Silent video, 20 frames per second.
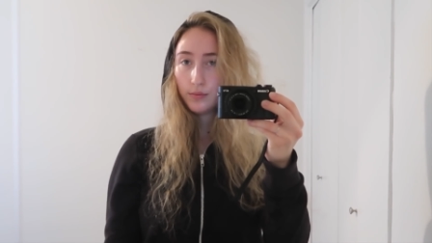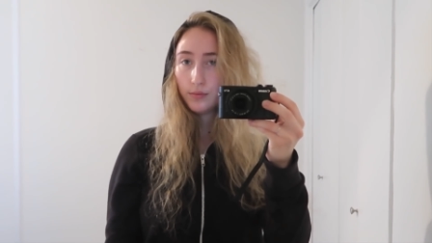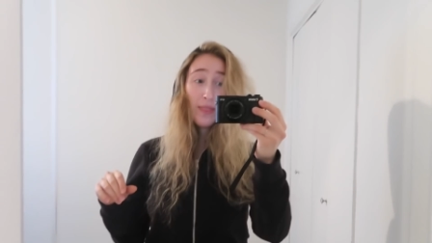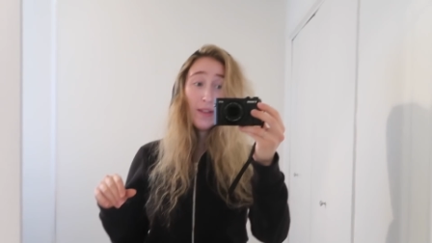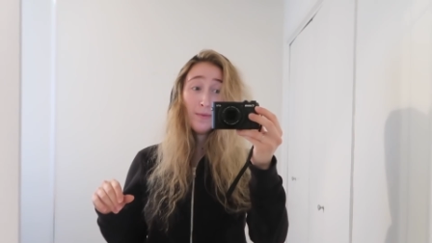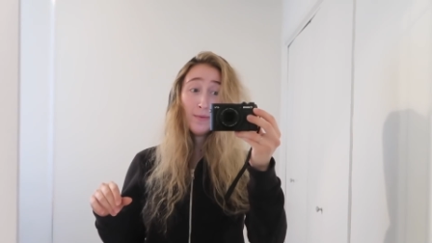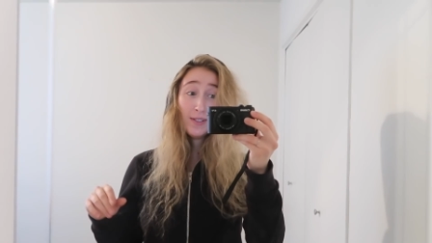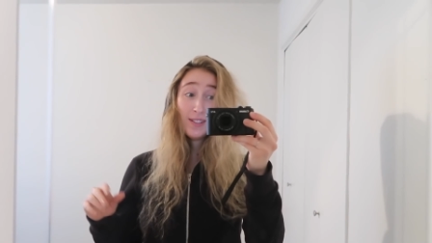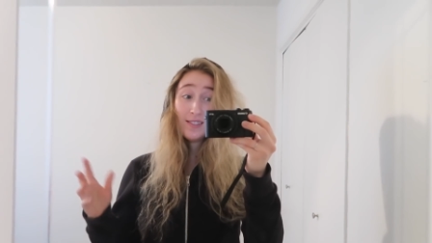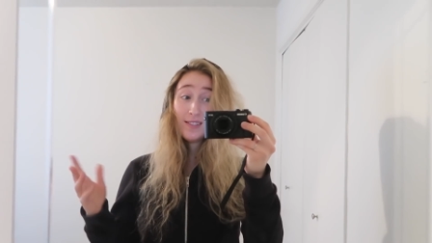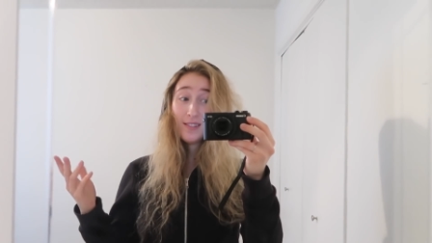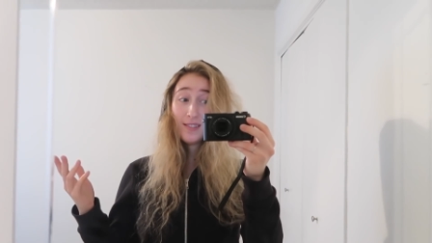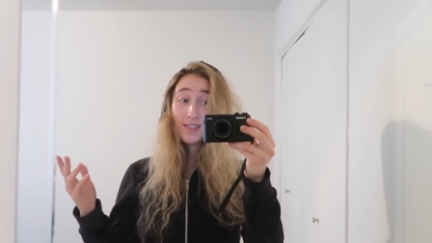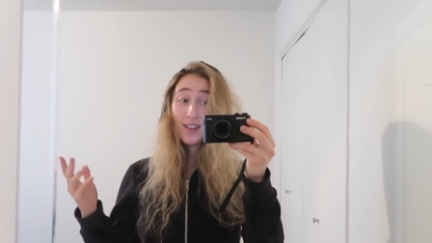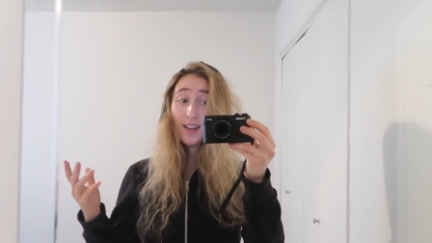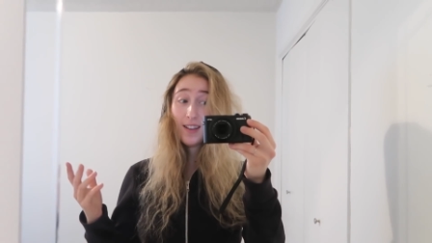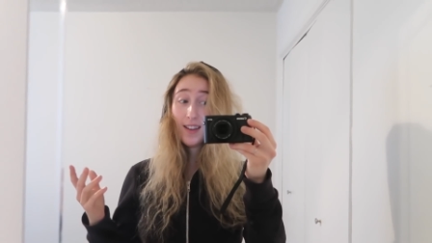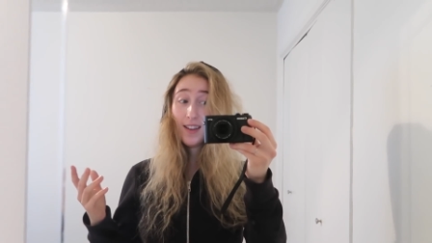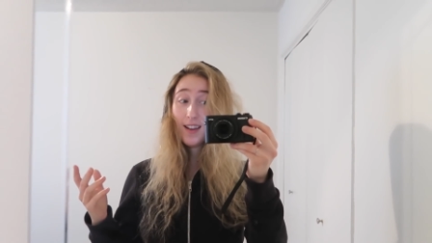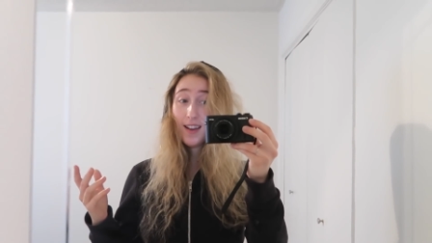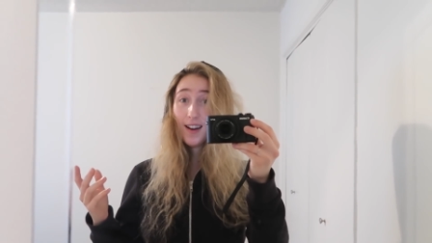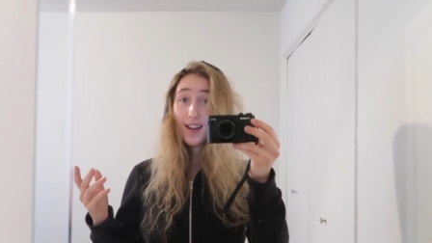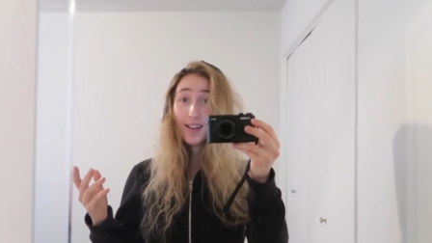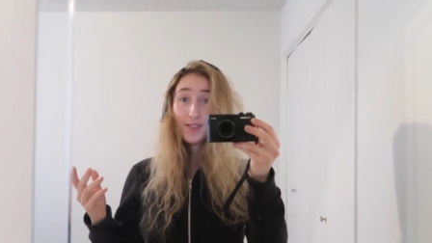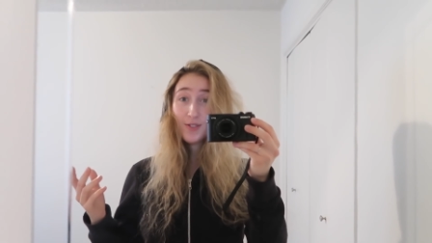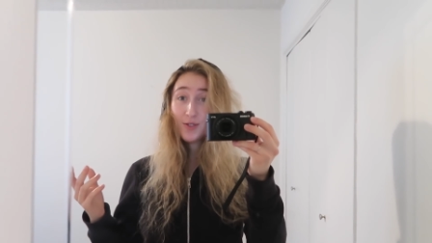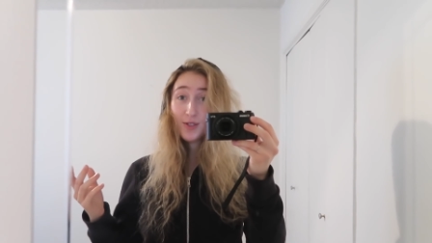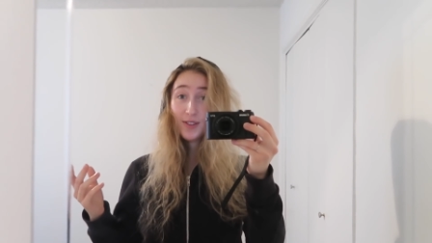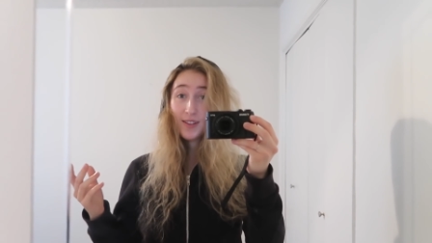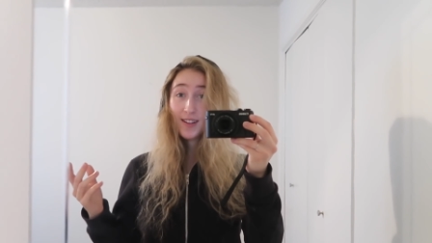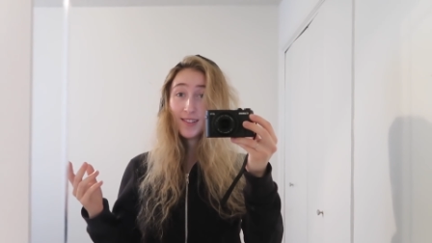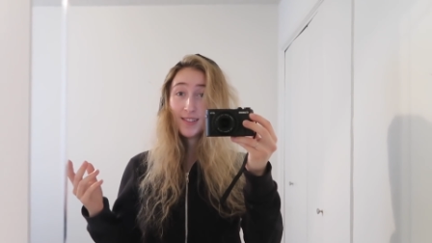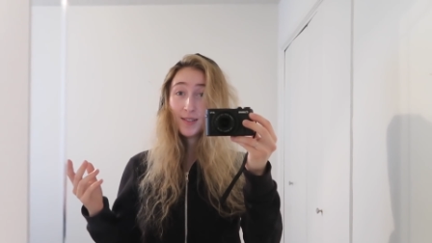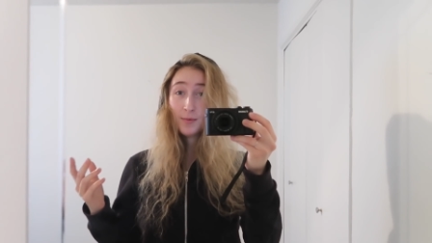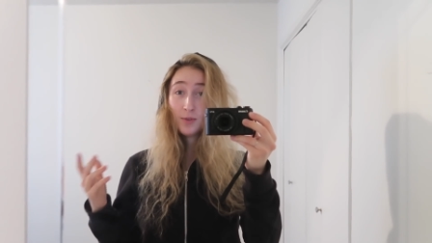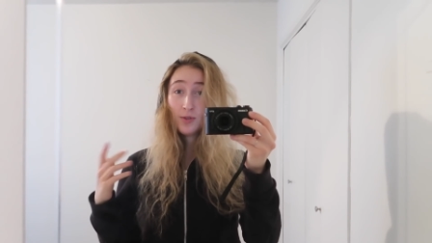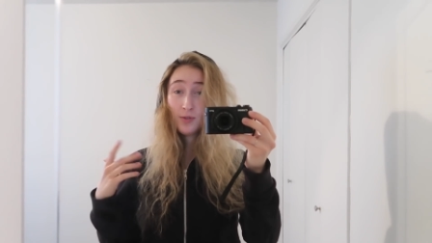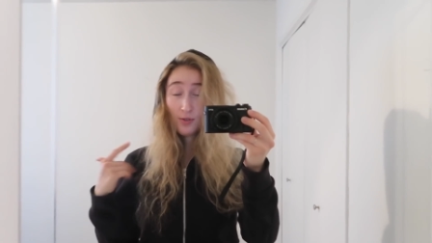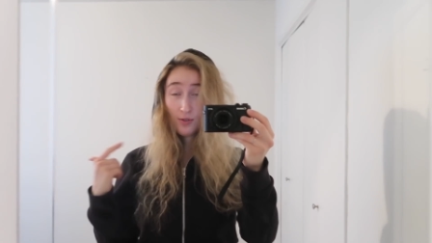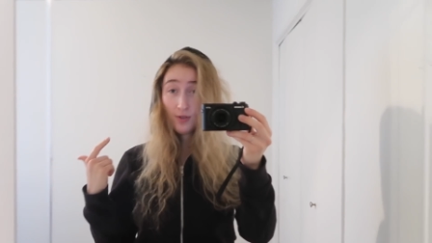Then once I start talking again, I just look like
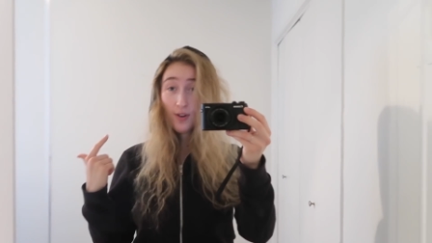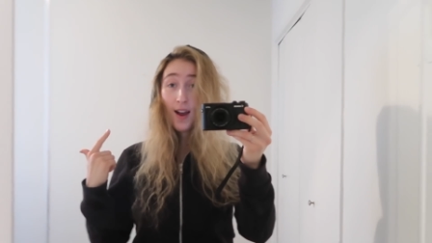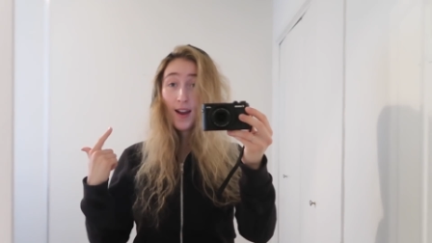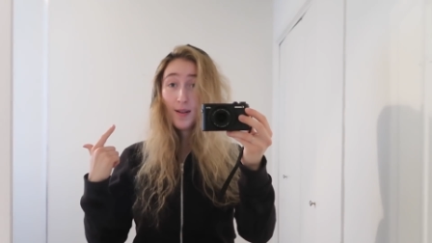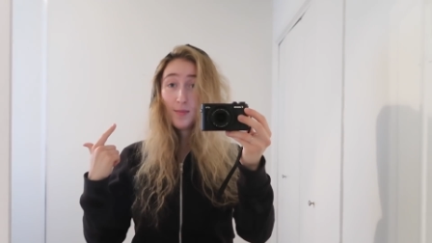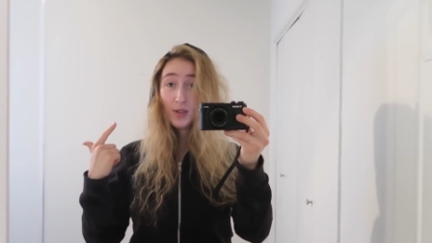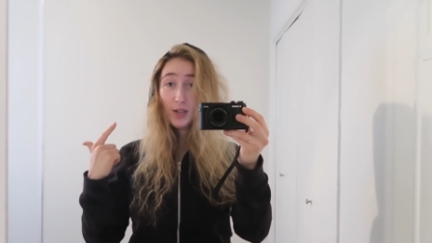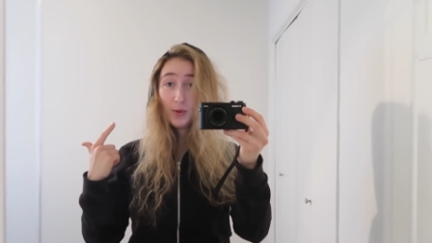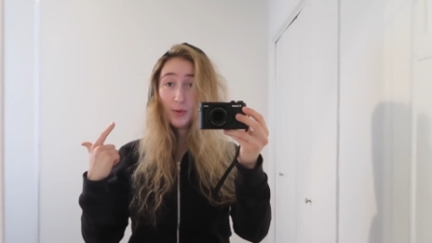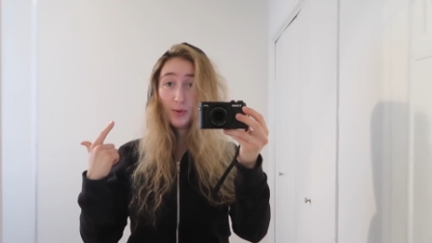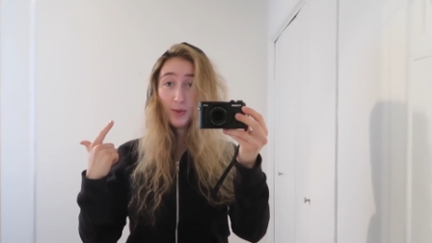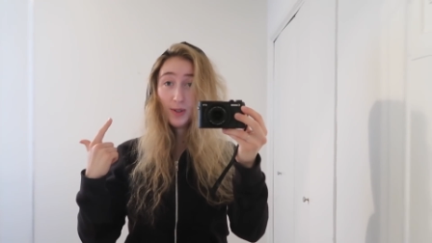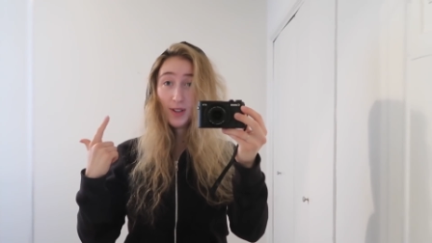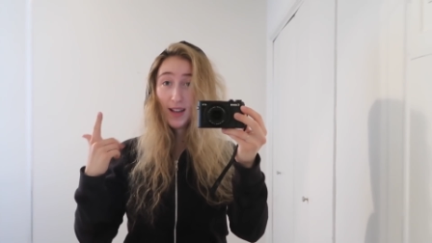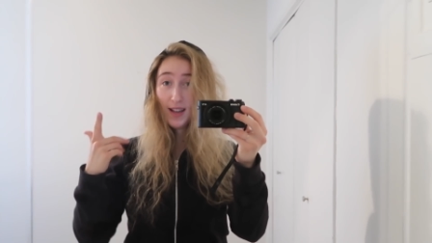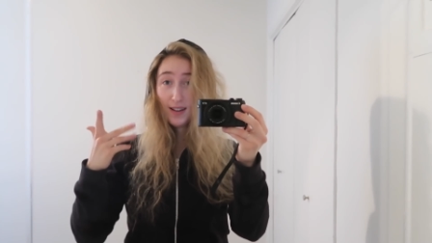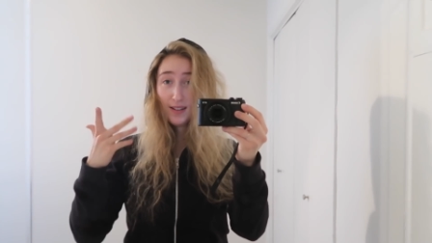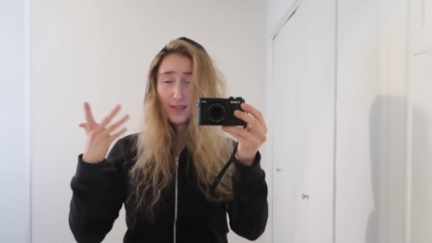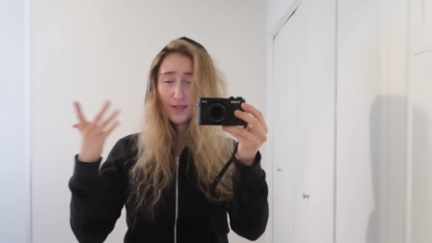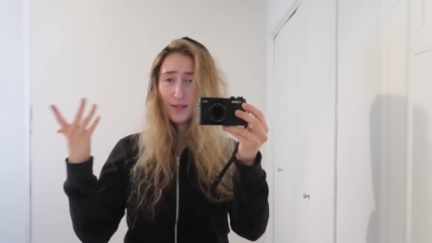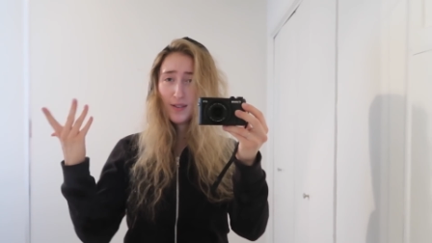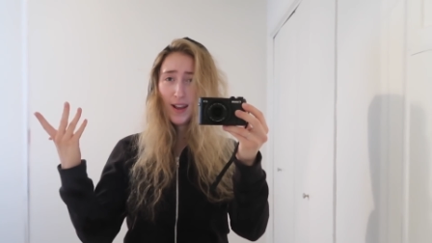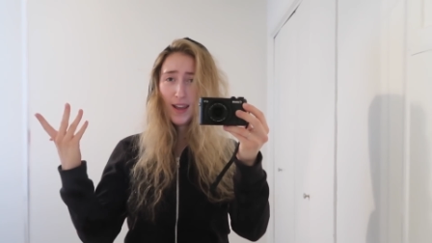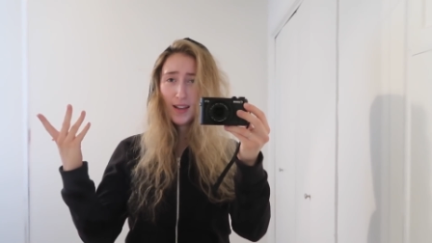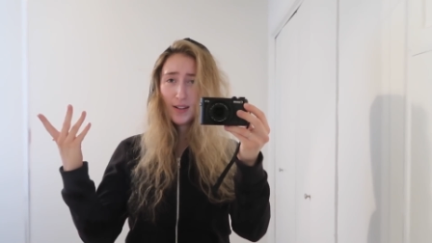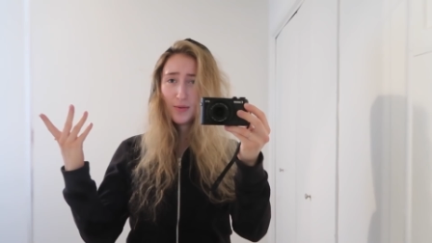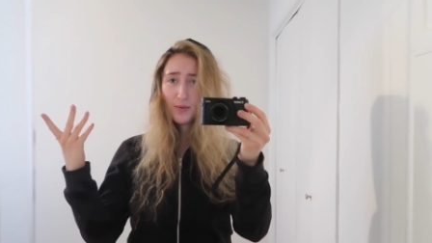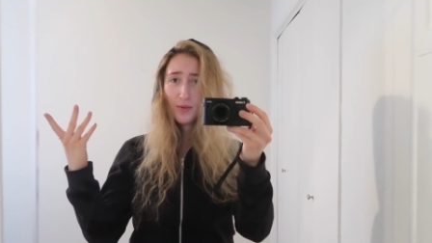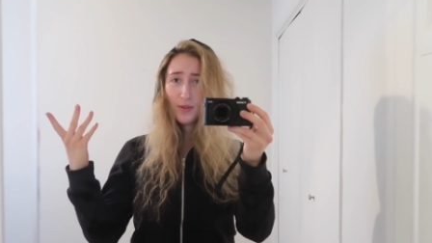someone who's trying to be cool and and